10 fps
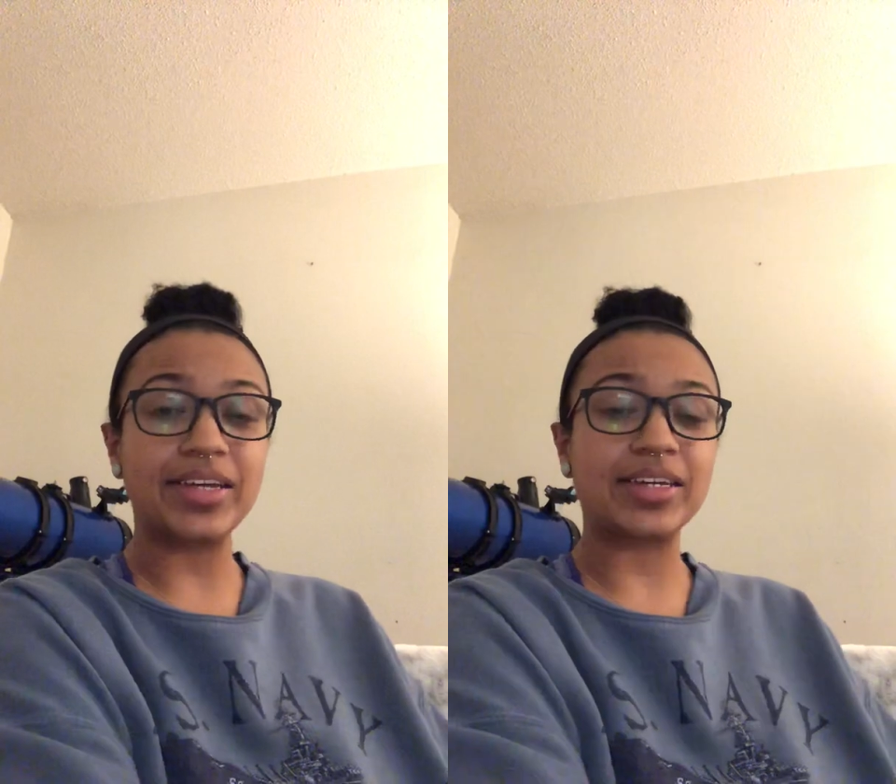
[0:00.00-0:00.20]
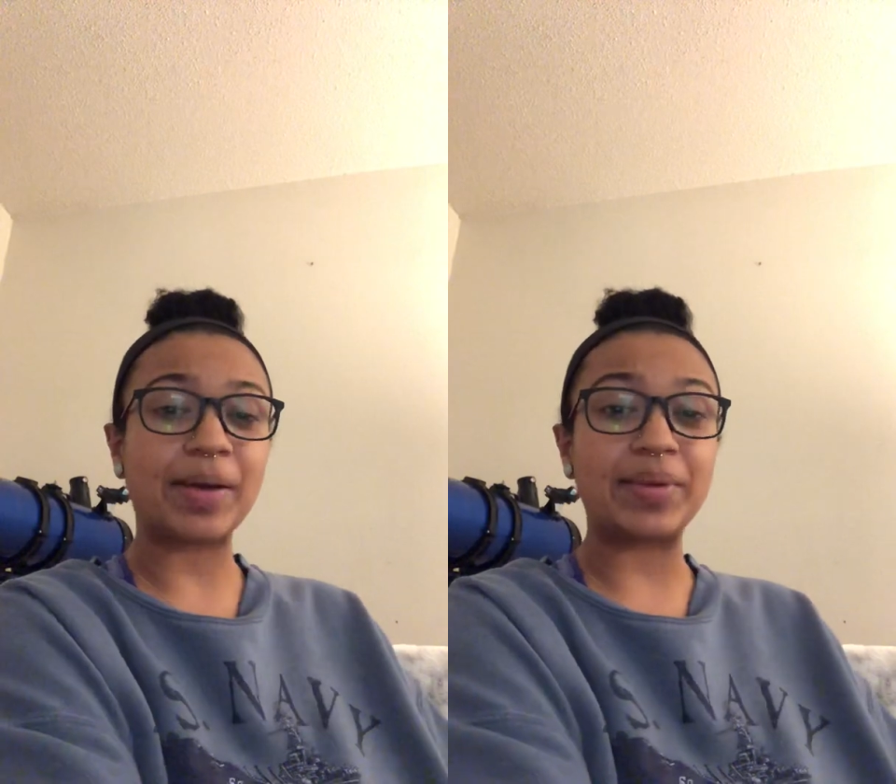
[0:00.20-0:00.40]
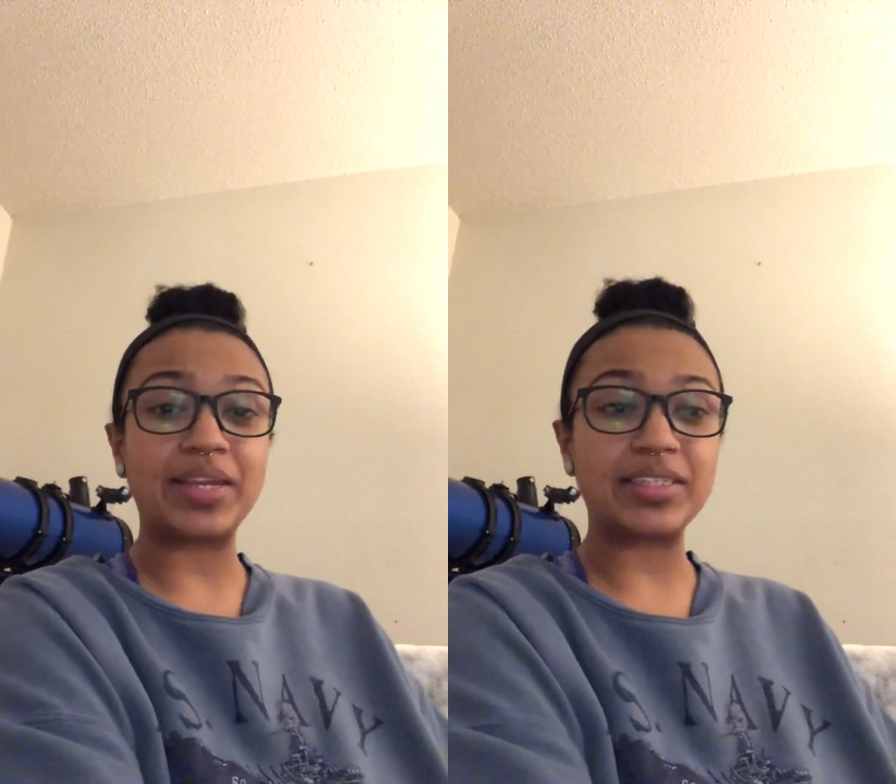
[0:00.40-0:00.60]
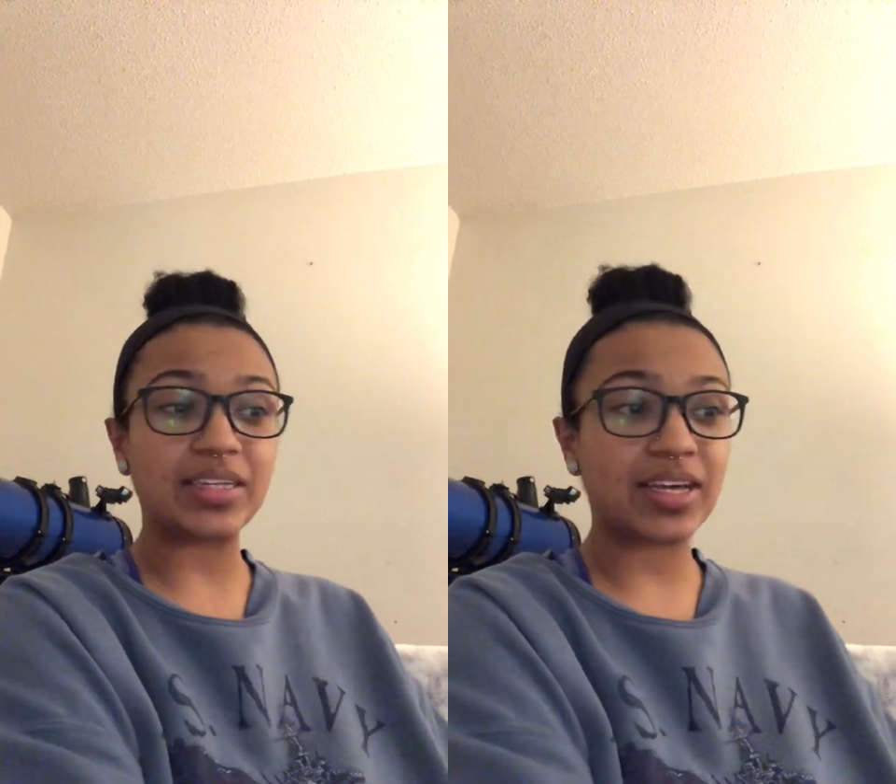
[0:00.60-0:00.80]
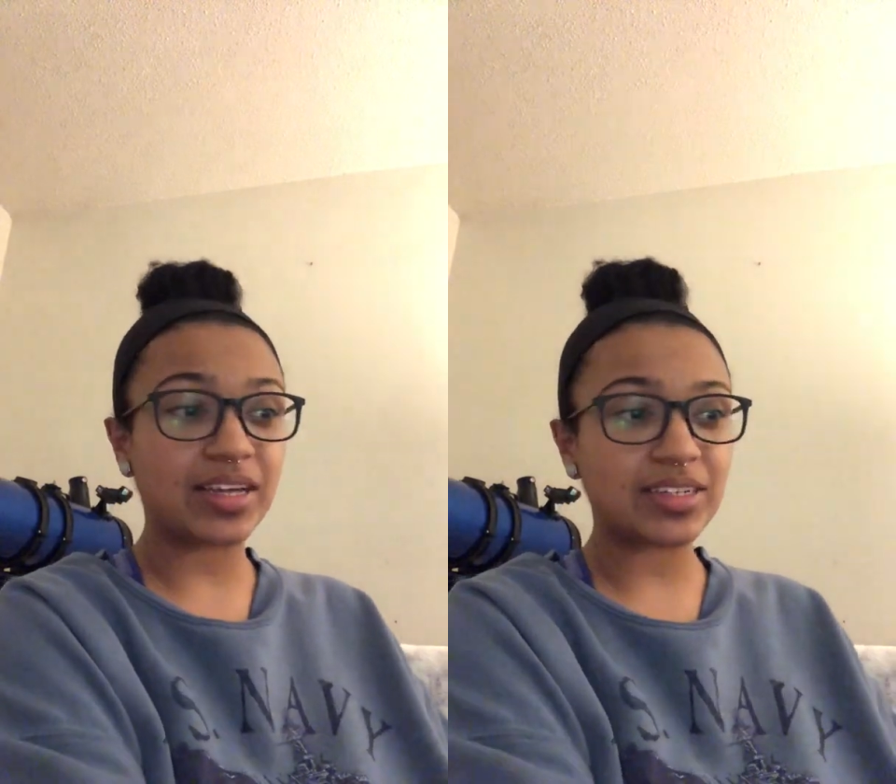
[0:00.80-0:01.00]
coming into
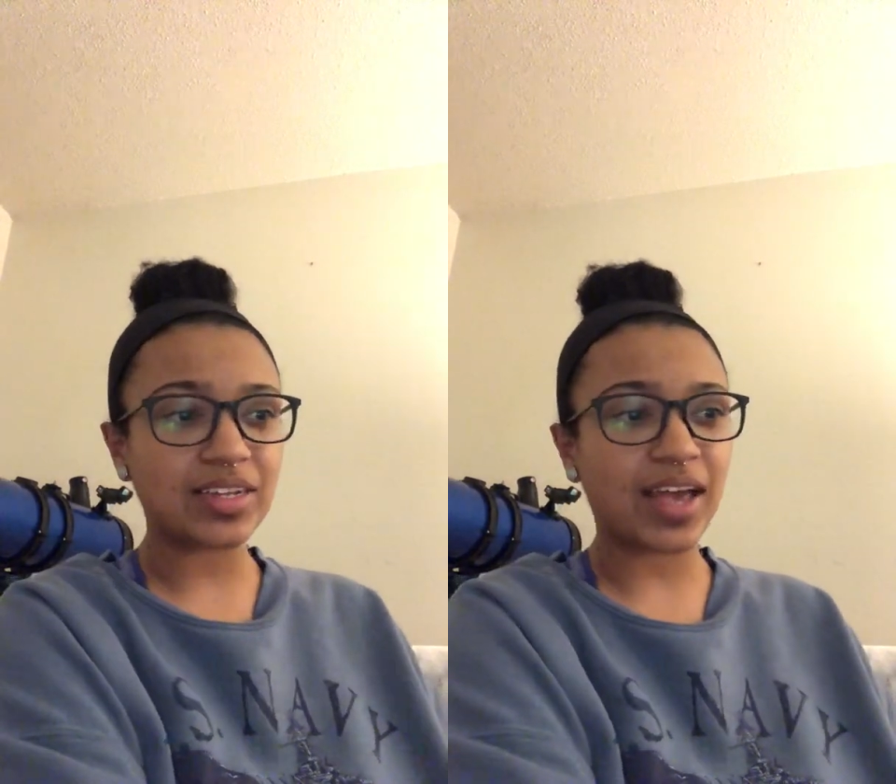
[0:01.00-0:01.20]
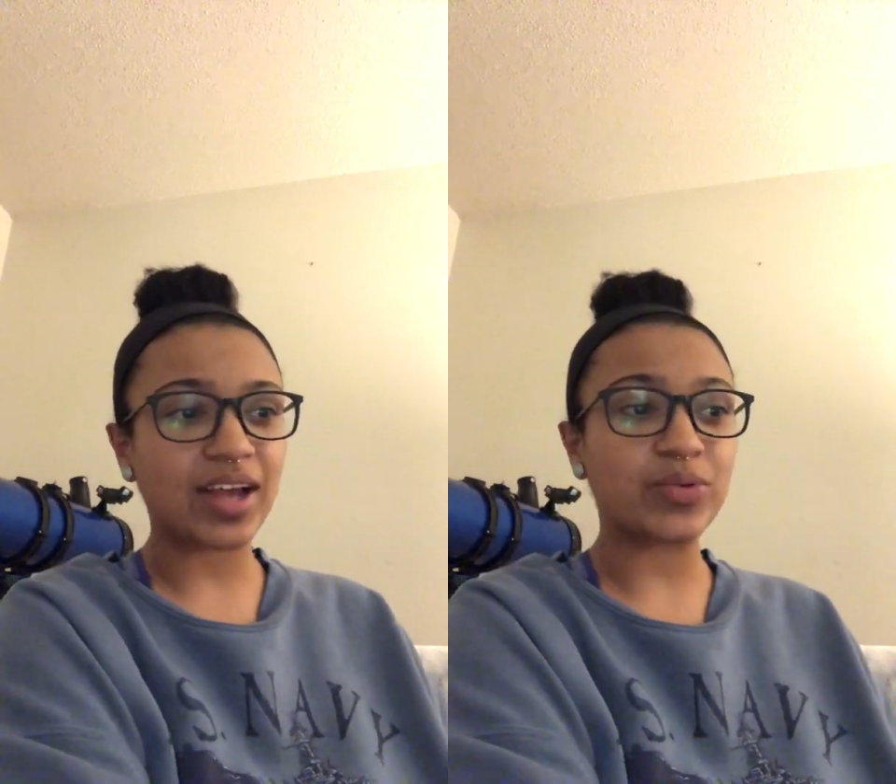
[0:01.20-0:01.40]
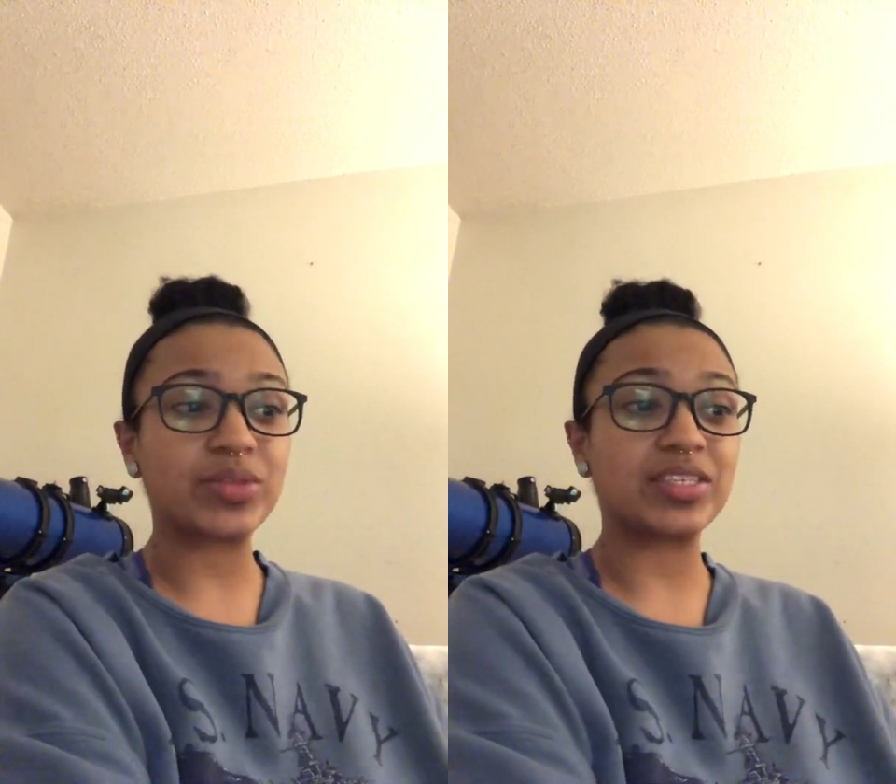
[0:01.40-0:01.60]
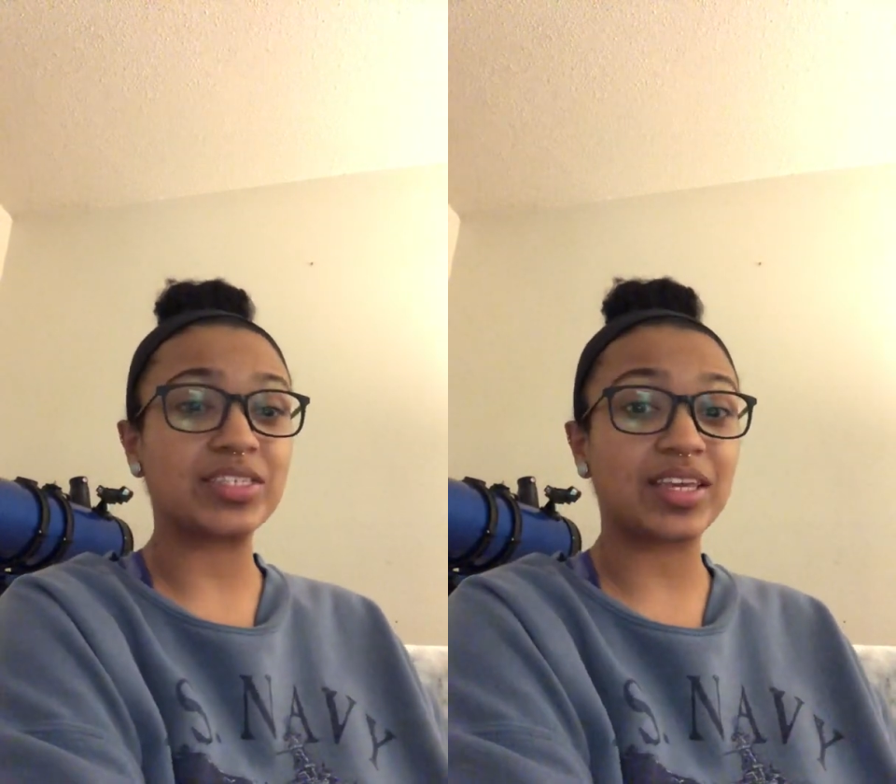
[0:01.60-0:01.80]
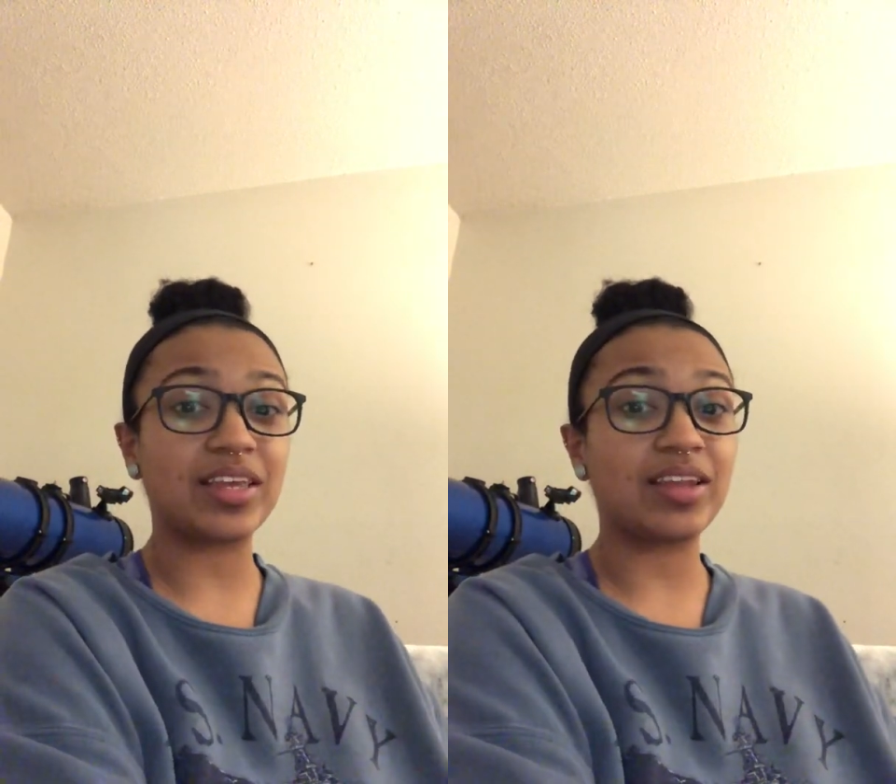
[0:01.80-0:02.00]
contact with the
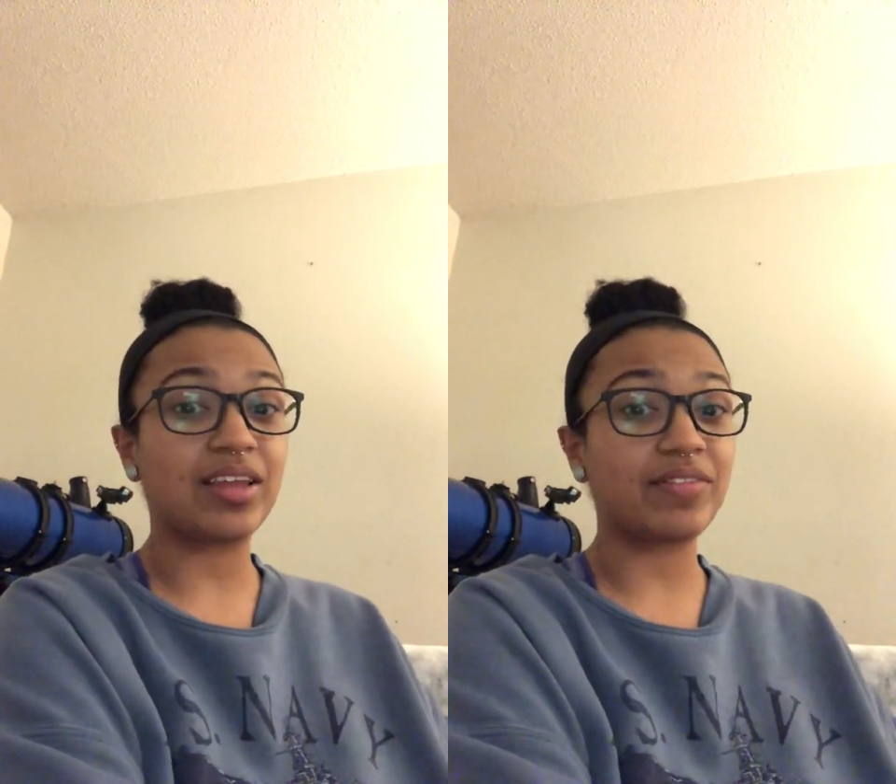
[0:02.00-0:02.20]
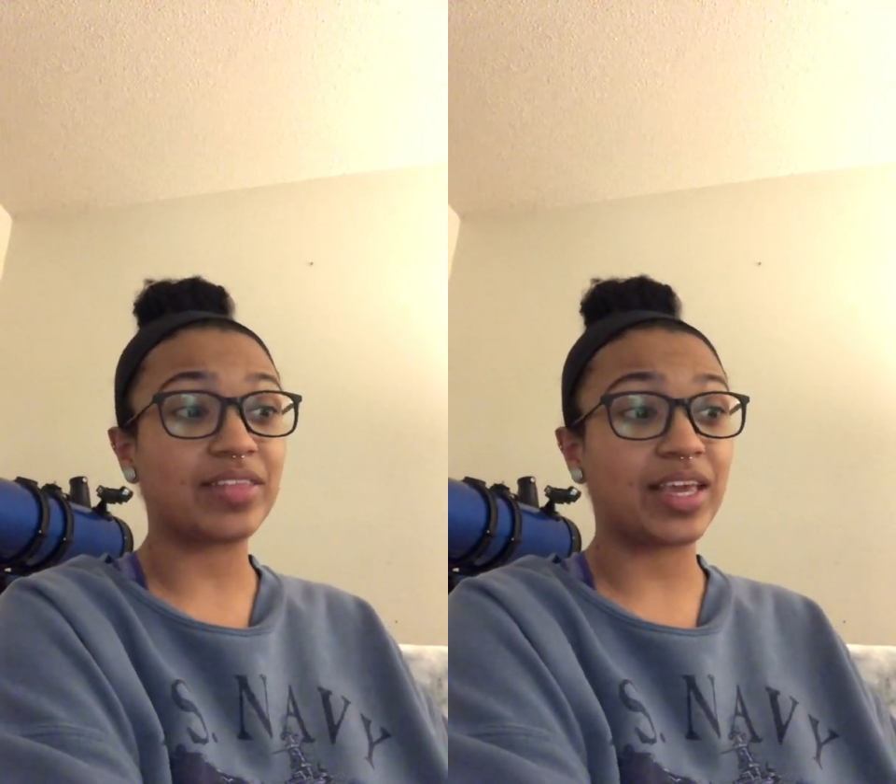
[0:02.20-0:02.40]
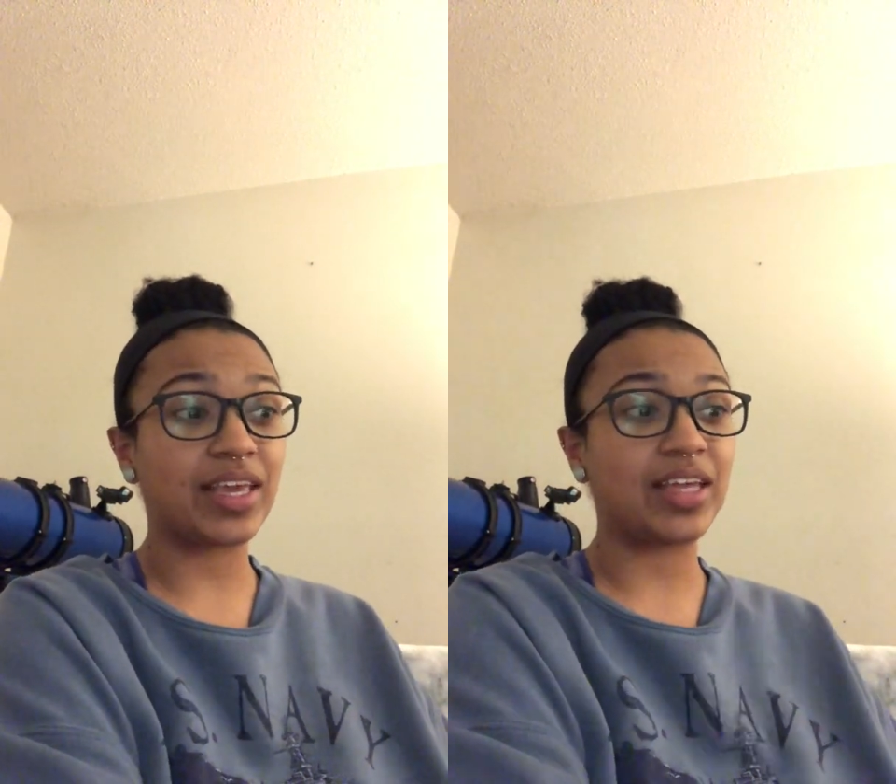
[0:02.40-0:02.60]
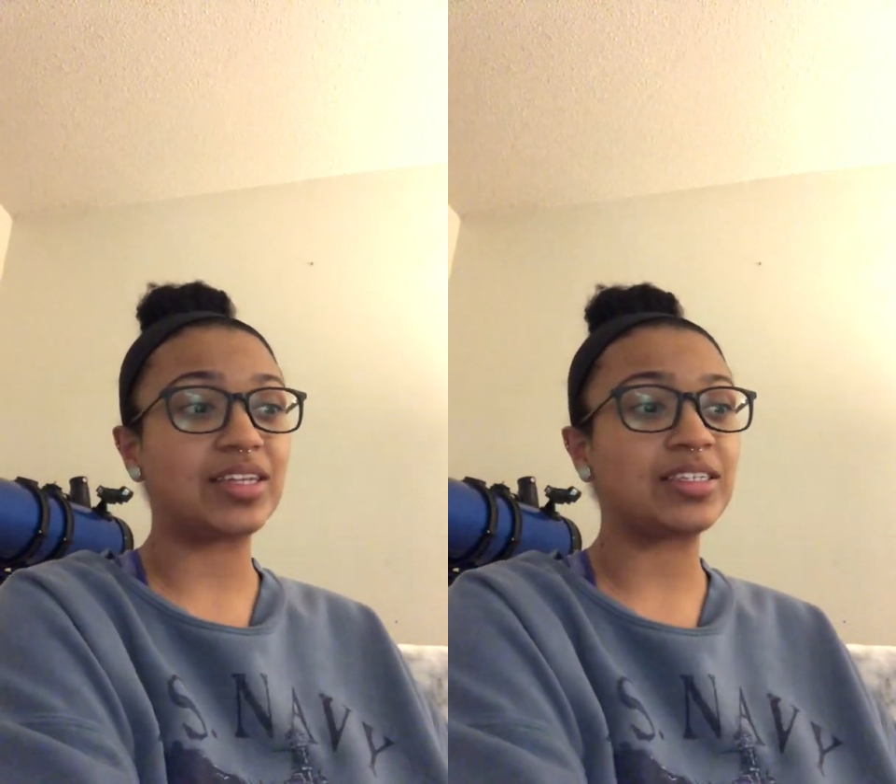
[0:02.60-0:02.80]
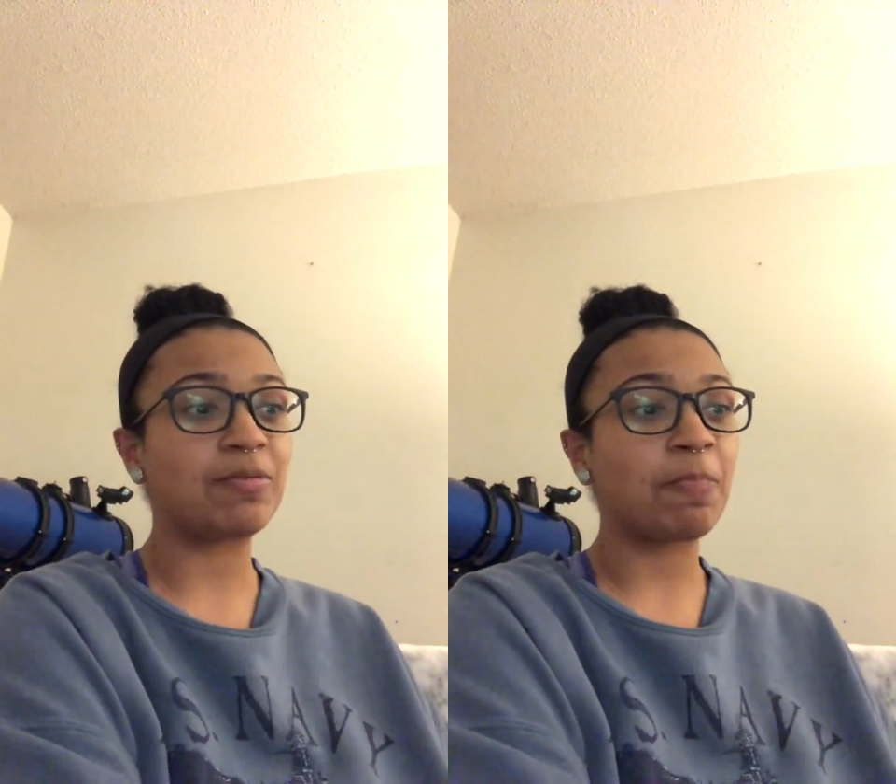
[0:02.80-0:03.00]
skin of the hand